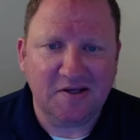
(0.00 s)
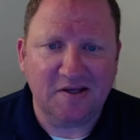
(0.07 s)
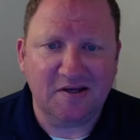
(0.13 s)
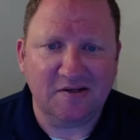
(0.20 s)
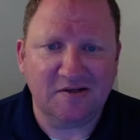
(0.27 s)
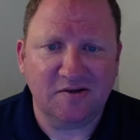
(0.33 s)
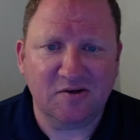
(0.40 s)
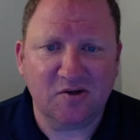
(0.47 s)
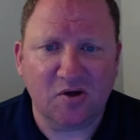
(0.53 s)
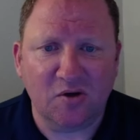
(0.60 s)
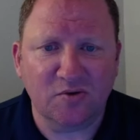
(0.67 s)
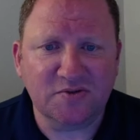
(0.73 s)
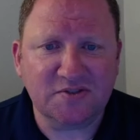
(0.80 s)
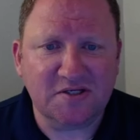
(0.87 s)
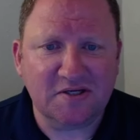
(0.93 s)
it
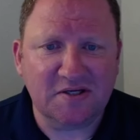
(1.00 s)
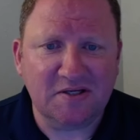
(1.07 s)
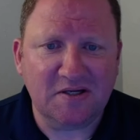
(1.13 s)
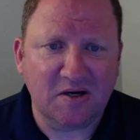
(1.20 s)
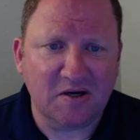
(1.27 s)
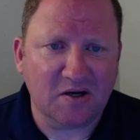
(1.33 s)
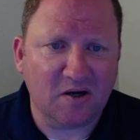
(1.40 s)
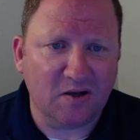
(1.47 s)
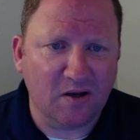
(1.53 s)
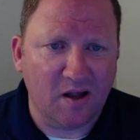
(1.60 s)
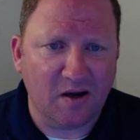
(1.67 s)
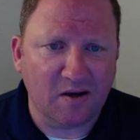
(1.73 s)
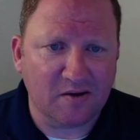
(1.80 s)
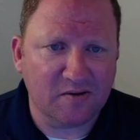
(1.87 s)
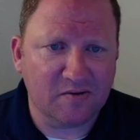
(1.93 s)
goes in a
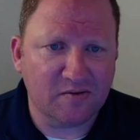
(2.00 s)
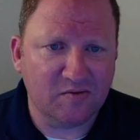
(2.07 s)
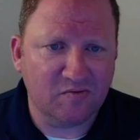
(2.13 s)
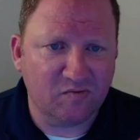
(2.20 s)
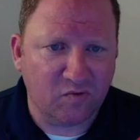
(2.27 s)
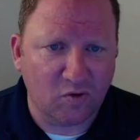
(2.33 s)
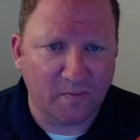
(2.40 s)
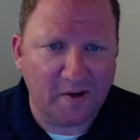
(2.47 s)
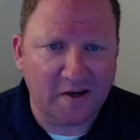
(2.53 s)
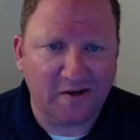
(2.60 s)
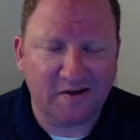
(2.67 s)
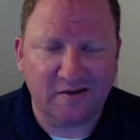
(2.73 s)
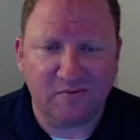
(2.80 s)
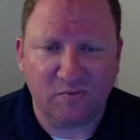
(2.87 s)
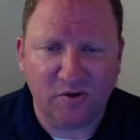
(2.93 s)
clock
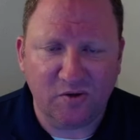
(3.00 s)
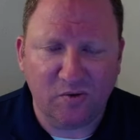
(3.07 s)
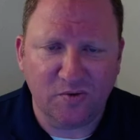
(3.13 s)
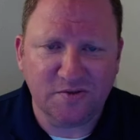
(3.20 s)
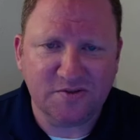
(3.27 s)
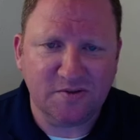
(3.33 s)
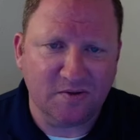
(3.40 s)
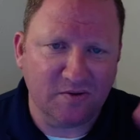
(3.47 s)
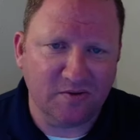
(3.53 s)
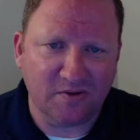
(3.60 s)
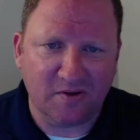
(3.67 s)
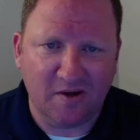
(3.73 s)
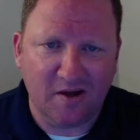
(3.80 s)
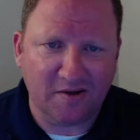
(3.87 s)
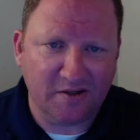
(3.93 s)
format, and we always start
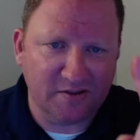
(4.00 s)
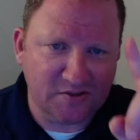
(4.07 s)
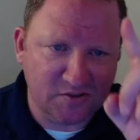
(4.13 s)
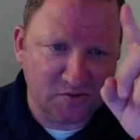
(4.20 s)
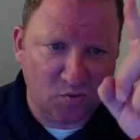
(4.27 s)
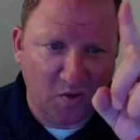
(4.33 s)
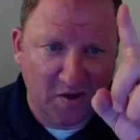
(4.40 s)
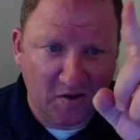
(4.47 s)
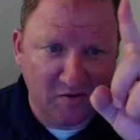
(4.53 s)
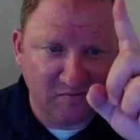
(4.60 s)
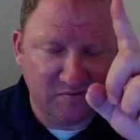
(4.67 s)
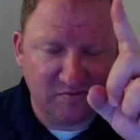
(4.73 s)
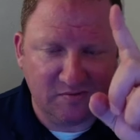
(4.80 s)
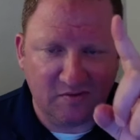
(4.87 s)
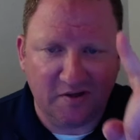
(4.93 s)
on the clock at
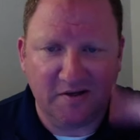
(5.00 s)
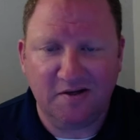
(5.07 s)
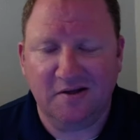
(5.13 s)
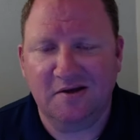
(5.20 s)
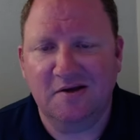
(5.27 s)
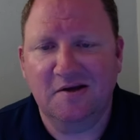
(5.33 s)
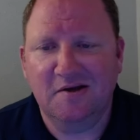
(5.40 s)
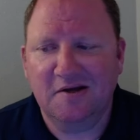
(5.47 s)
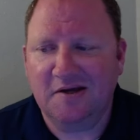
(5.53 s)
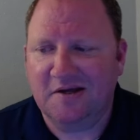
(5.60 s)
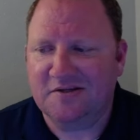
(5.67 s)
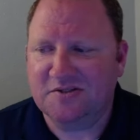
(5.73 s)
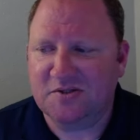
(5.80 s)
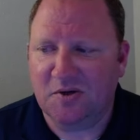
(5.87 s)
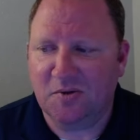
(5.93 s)
12, right?
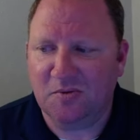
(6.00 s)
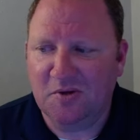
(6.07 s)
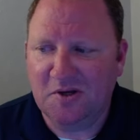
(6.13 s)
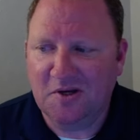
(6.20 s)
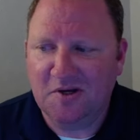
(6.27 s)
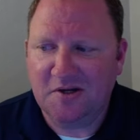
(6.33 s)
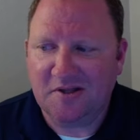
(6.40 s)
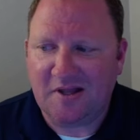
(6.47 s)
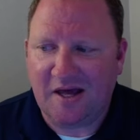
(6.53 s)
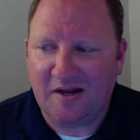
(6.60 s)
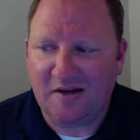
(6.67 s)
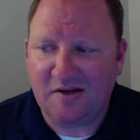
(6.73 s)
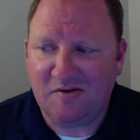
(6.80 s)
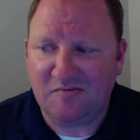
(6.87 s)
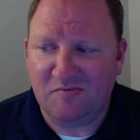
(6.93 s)
And so
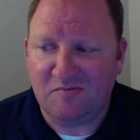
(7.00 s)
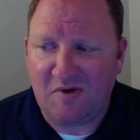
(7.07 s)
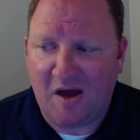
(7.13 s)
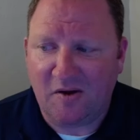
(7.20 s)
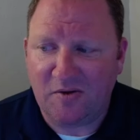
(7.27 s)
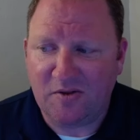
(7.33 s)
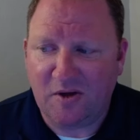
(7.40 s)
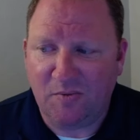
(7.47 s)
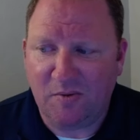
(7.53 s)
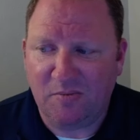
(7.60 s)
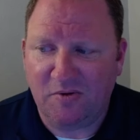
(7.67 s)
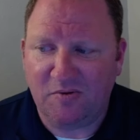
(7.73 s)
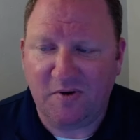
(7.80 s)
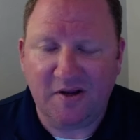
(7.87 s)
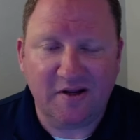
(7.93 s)
that value that
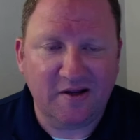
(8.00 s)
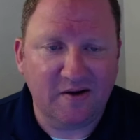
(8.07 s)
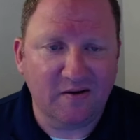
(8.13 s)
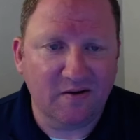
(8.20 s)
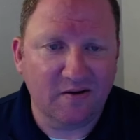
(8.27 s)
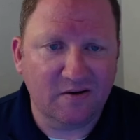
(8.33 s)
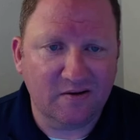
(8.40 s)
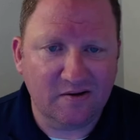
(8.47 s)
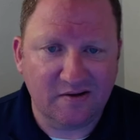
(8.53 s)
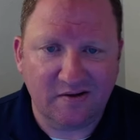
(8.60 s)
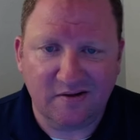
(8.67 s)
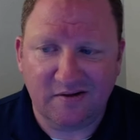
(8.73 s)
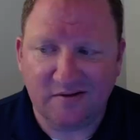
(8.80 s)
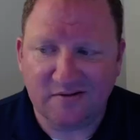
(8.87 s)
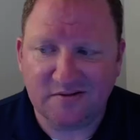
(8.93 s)
we put right here
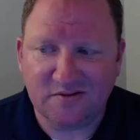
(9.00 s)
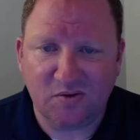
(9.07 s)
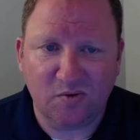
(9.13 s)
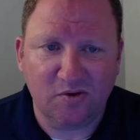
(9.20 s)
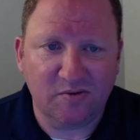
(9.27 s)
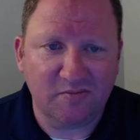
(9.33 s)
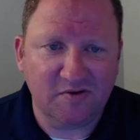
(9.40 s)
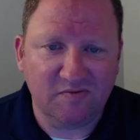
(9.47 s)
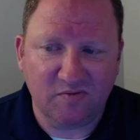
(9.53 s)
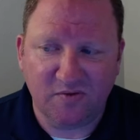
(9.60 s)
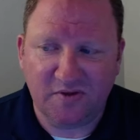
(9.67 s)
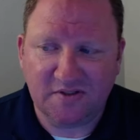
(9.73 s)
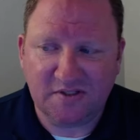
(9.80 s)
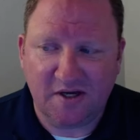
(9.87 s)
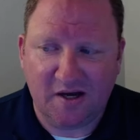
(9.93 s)
is going to be
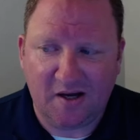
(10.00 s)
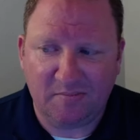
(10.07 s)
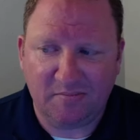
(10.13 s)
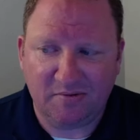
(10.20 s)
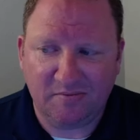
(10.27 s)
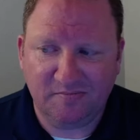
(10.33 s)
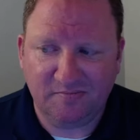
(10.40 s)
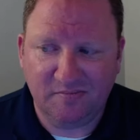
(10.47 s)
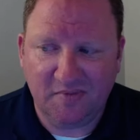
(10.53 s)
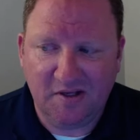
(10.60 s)
for the top.